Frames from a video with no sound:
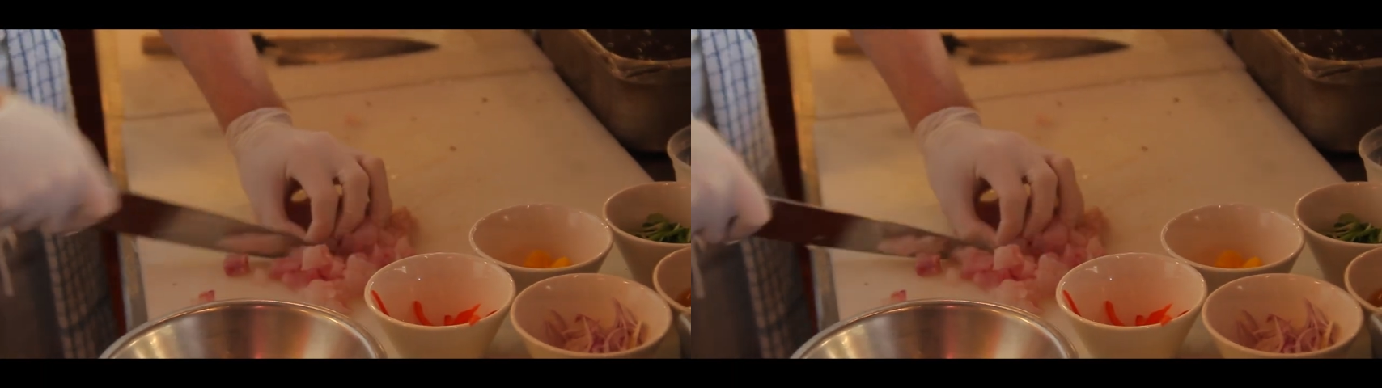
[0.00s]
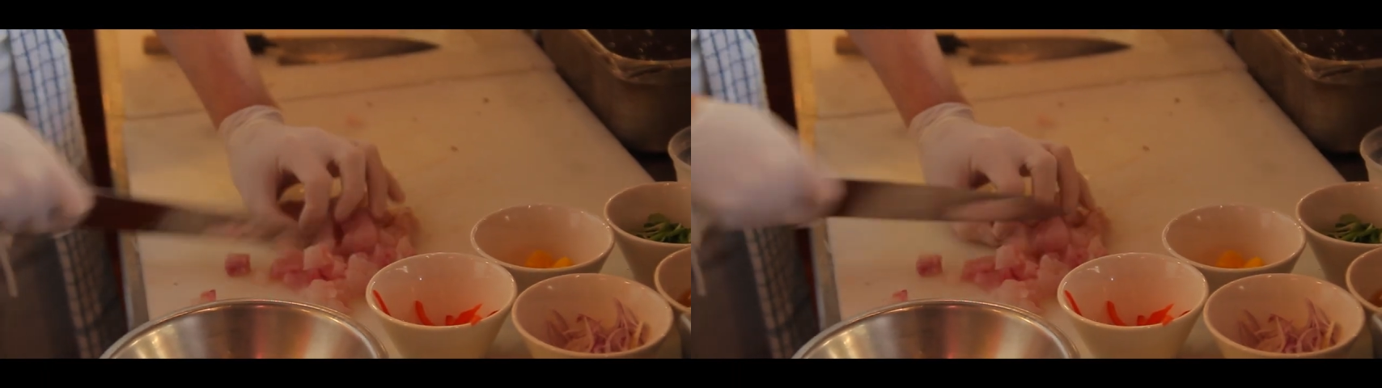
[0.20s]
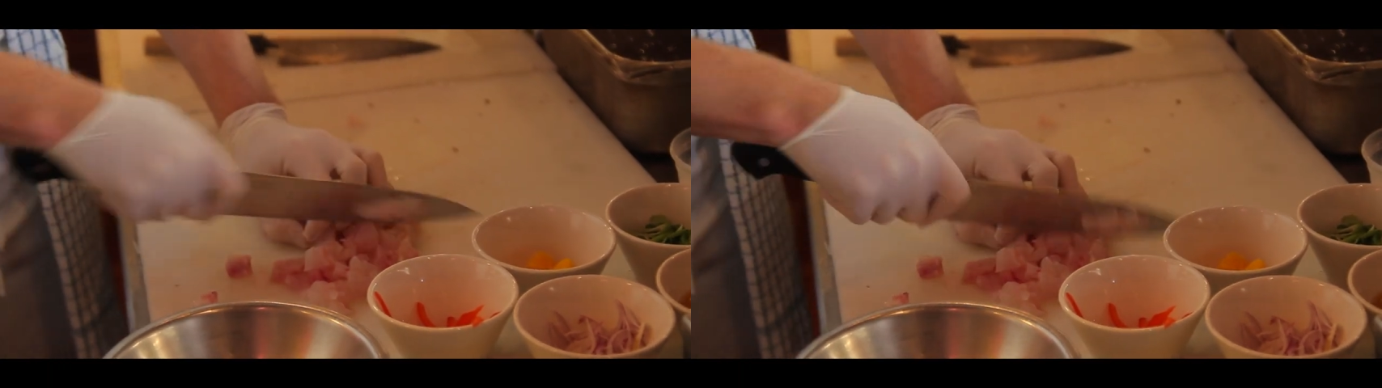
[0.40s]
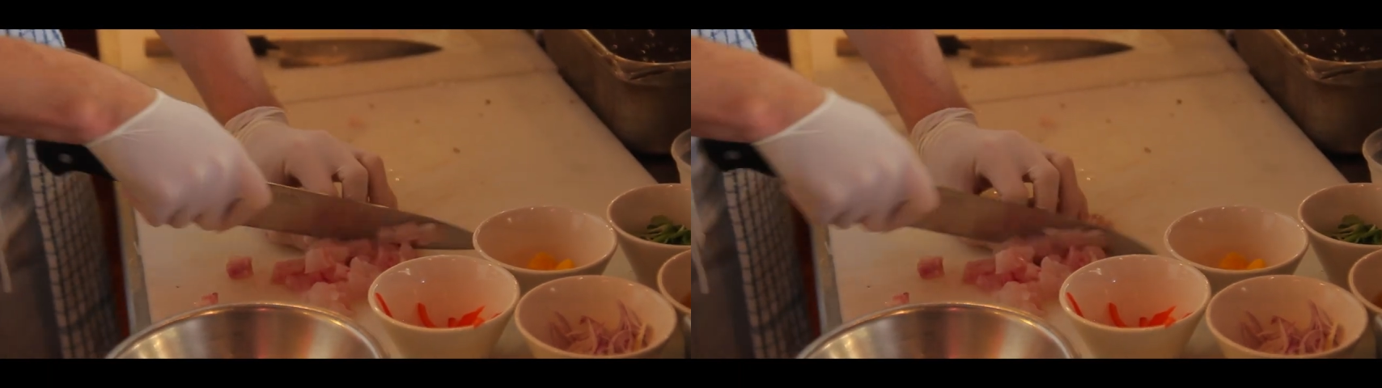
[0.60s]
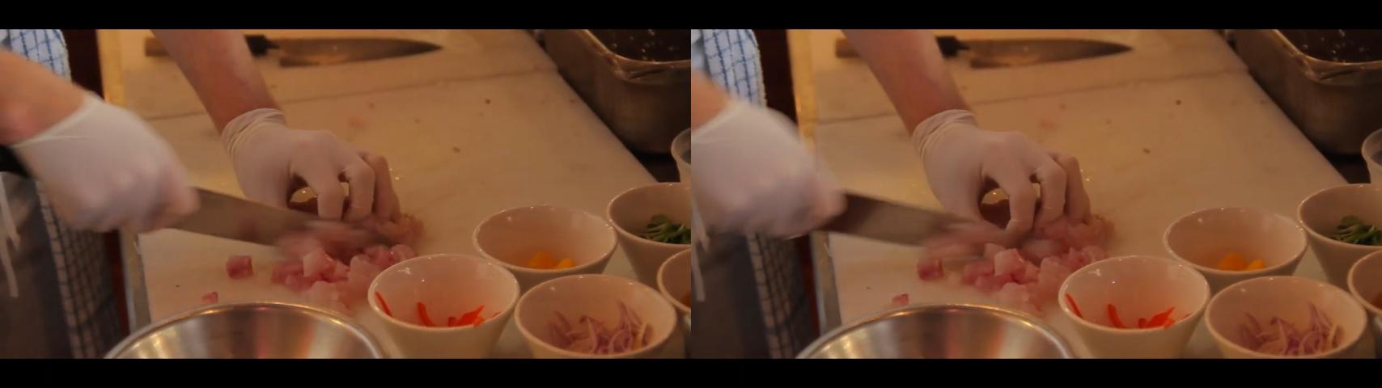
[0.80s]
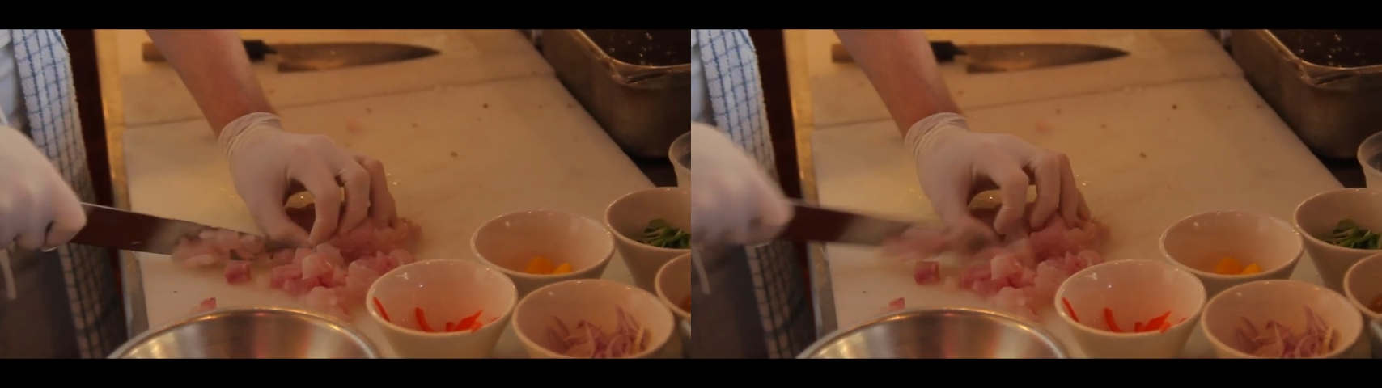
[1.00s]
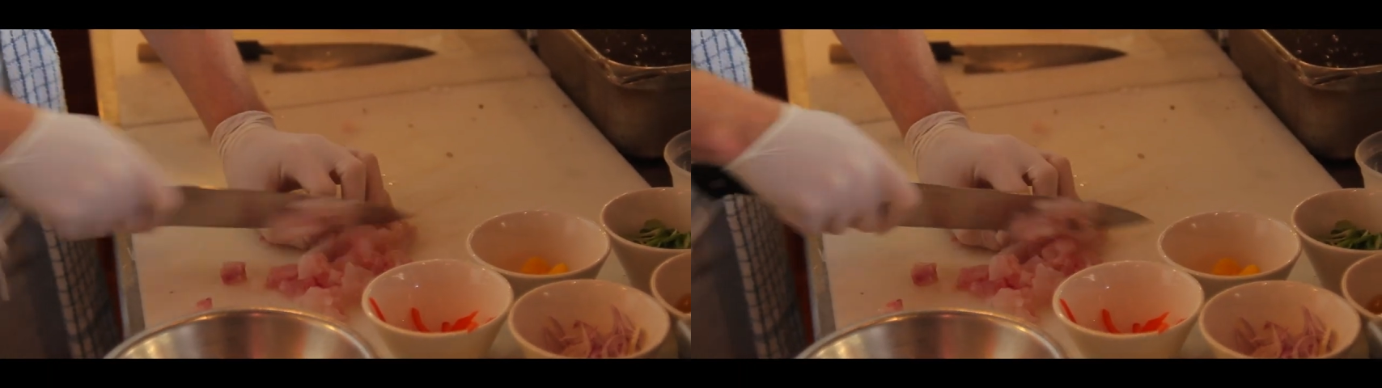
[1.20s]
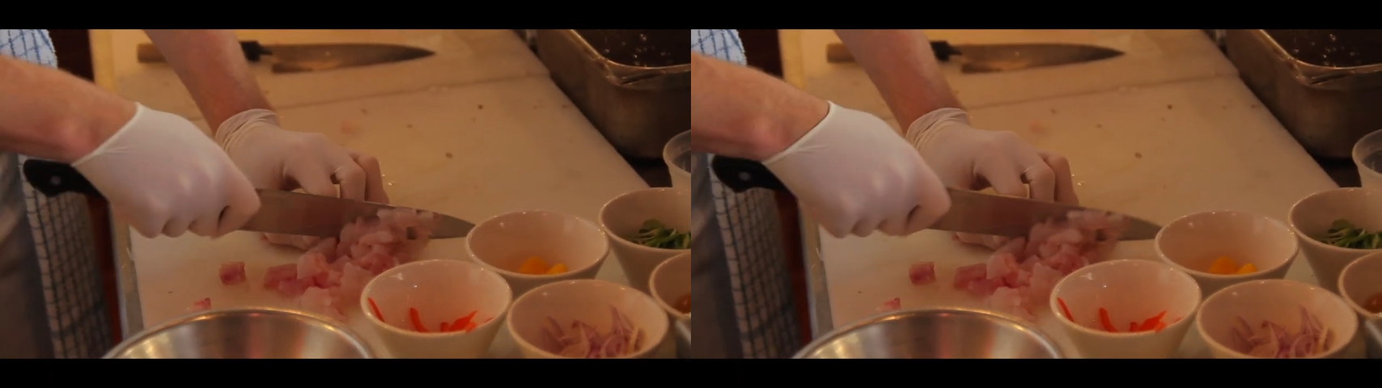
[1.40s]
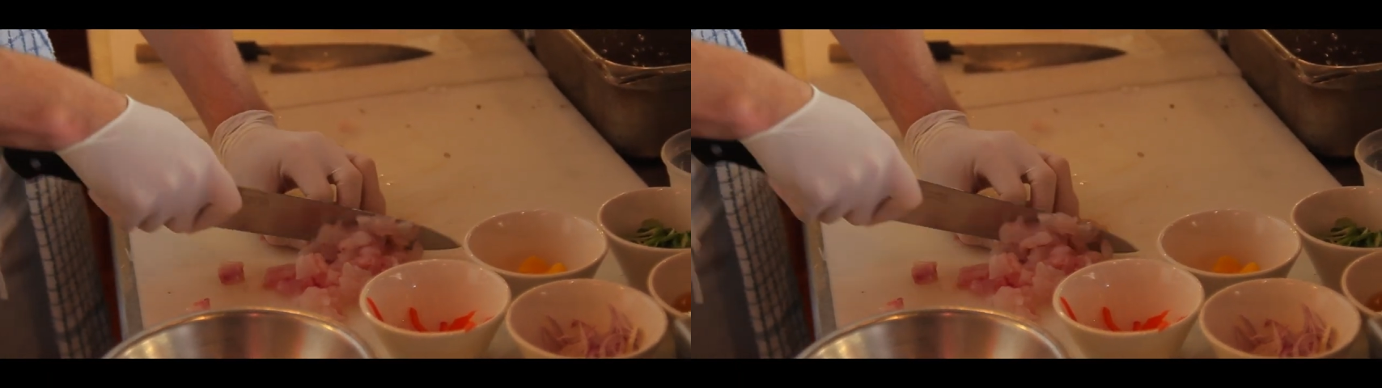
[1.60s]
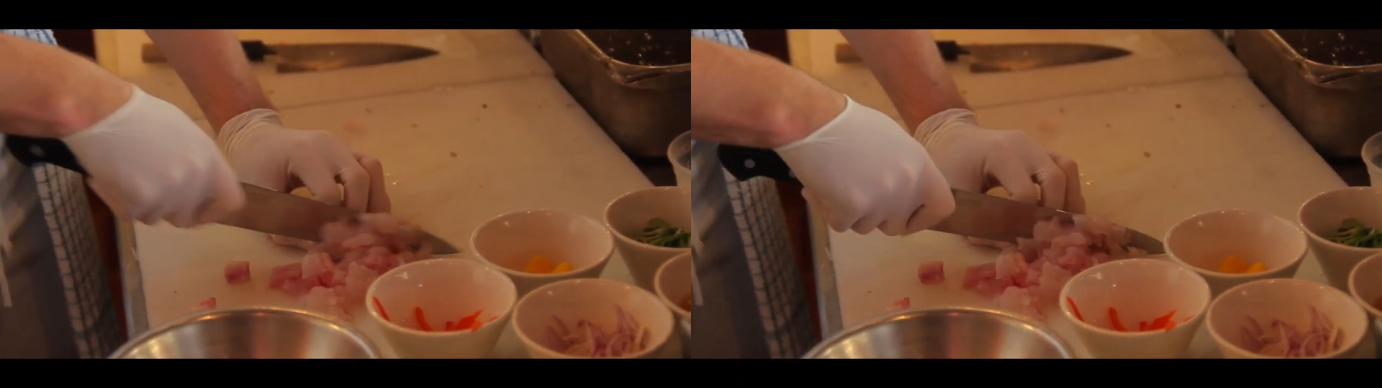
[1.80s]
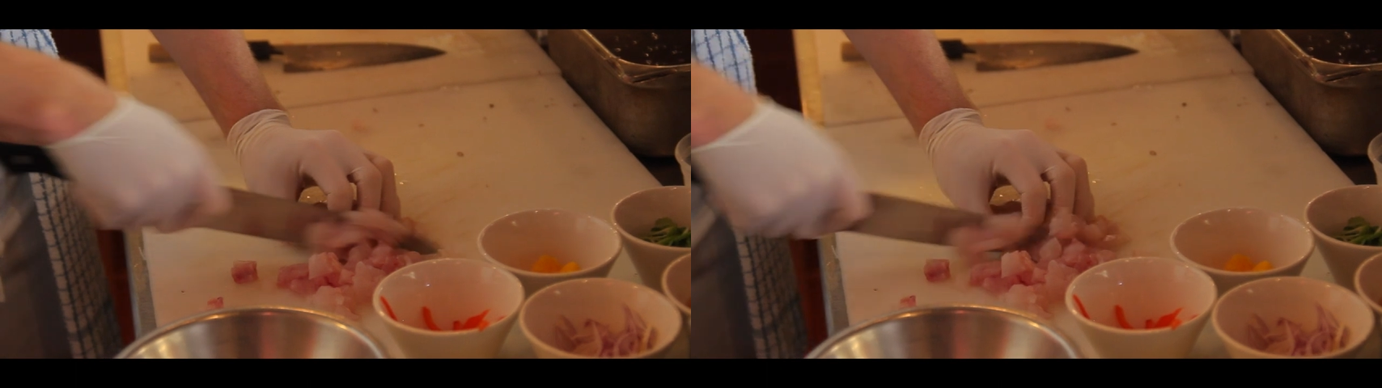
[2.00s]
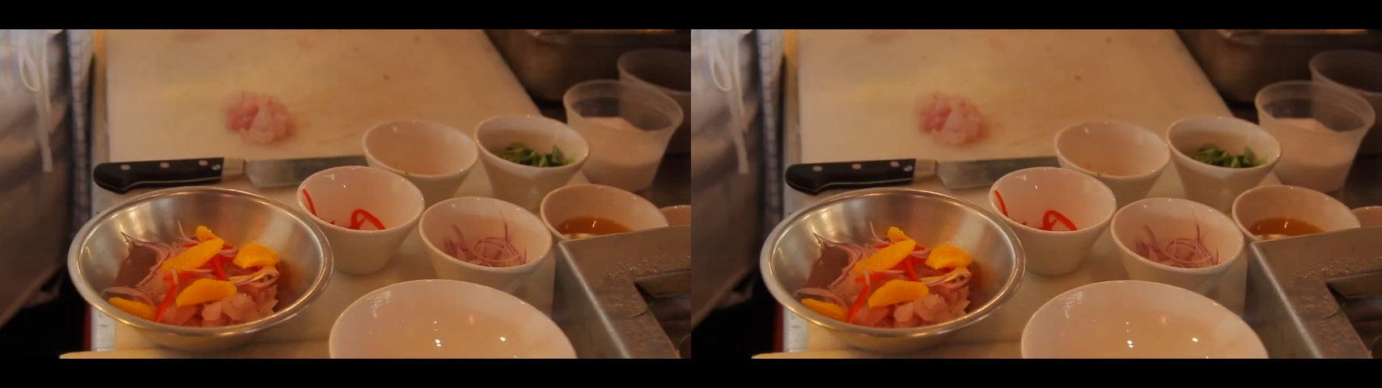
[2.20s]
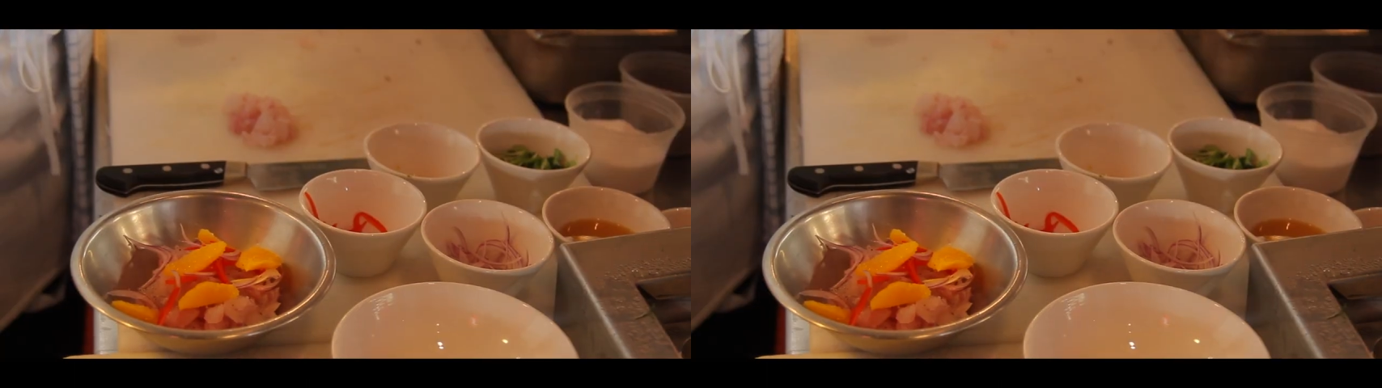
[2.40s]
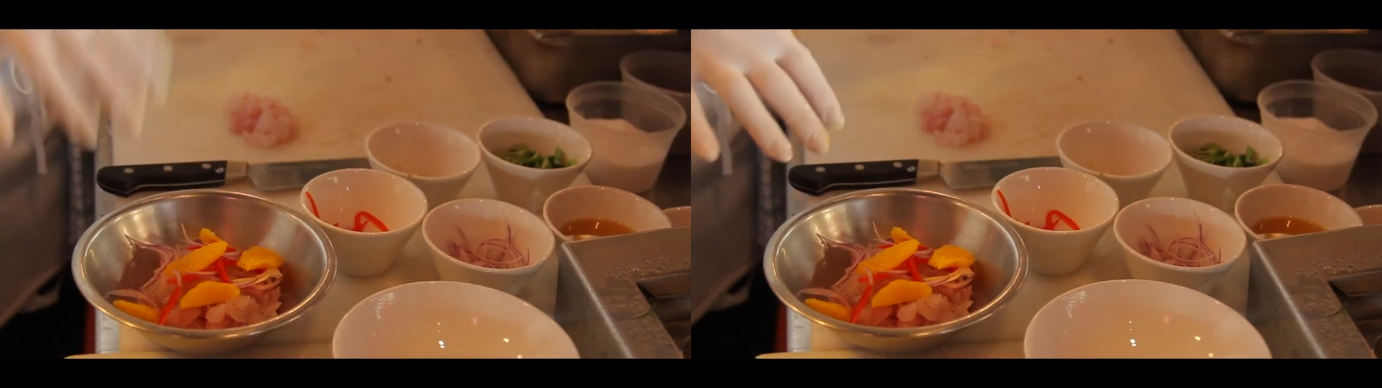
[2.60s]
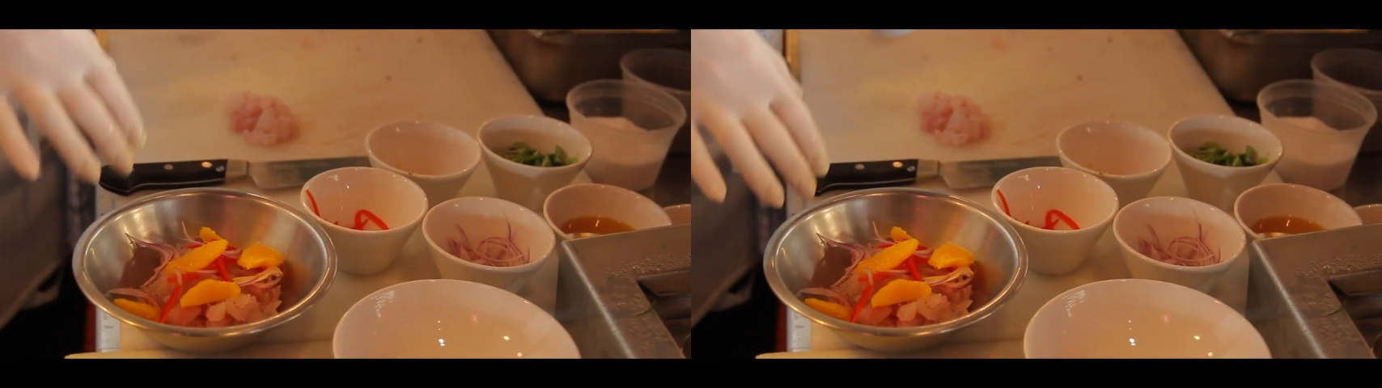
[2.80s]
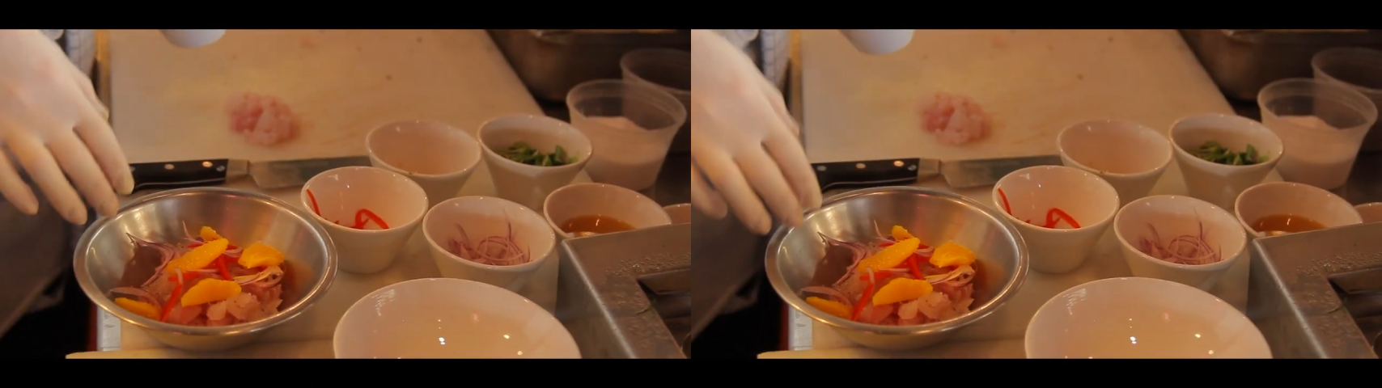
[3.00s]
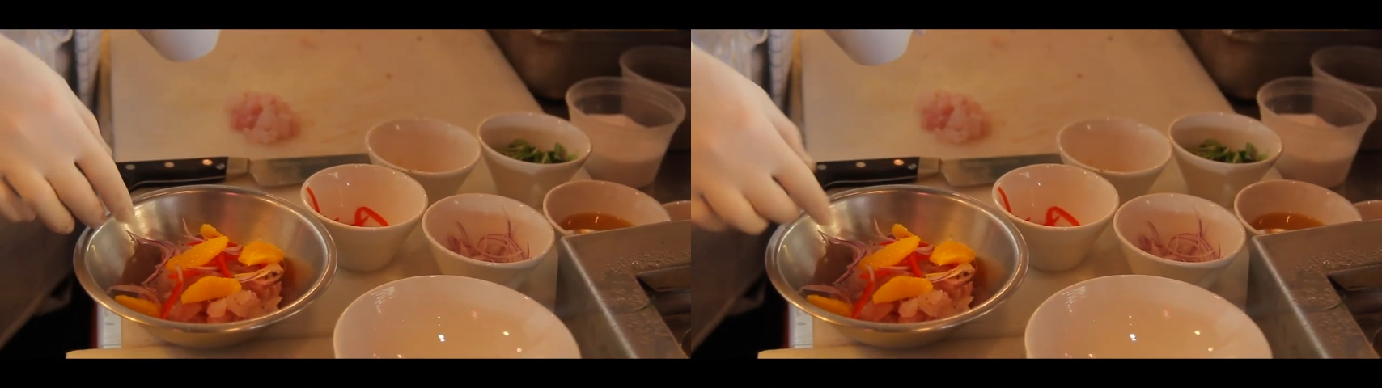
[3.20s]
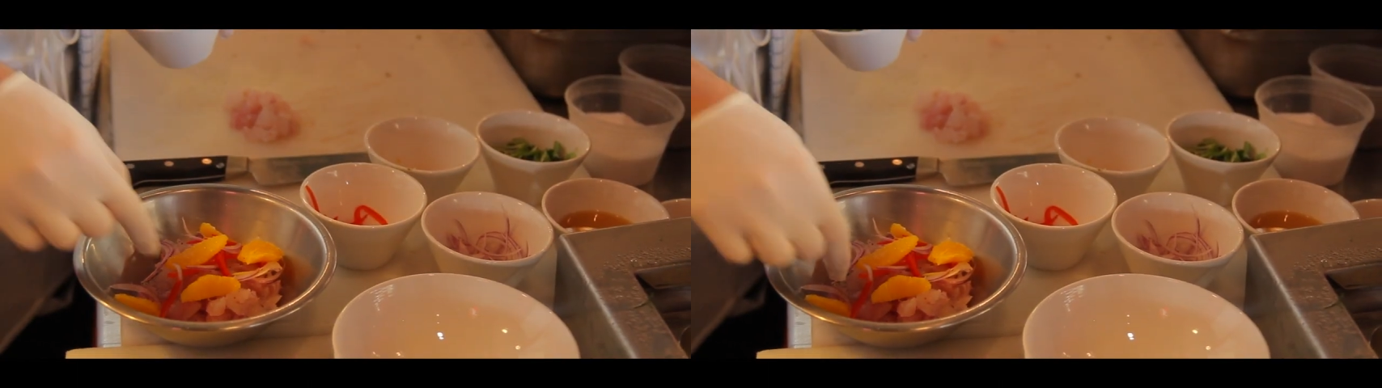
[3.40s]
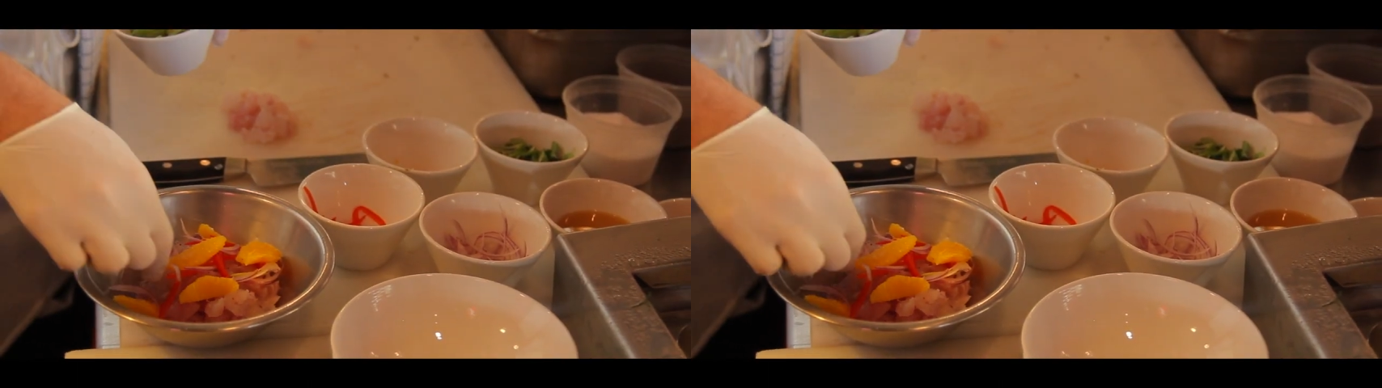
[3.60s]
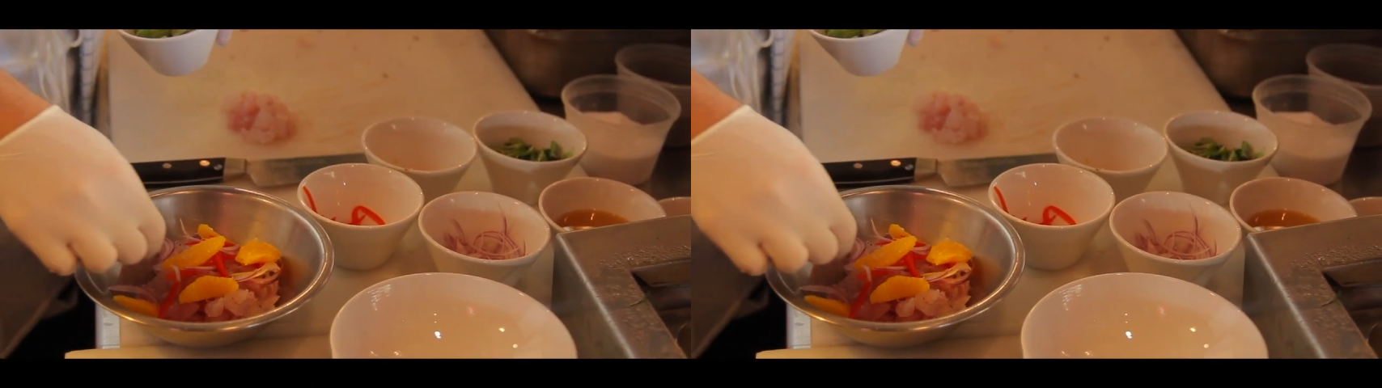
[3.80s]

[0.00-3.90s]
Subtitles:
(no speaker visible)